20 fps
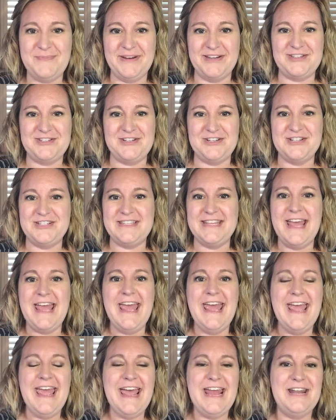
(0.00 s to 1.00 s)
pictures
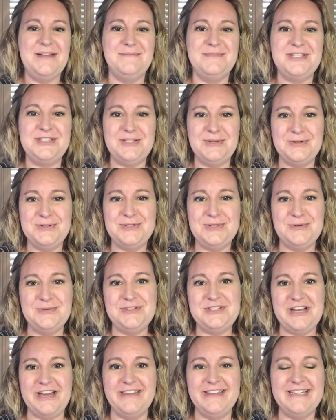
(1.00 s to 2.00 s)
and I'm so
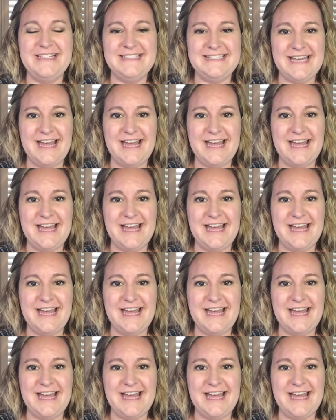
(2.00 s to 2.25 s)
jealous.